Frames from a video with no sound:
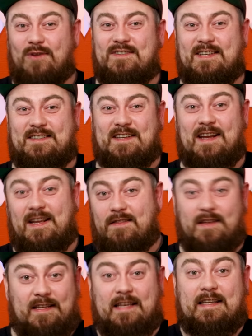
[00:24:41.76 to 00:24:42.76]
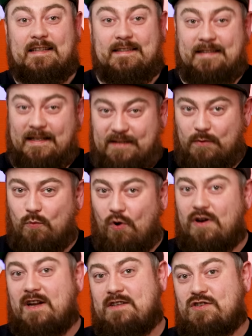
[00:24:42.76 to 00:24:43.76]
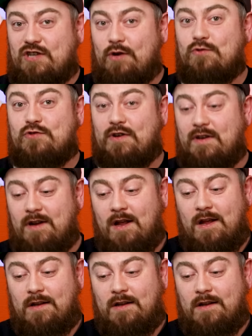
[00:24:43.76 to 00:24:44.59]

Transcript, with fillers: on to say that he didn't want his children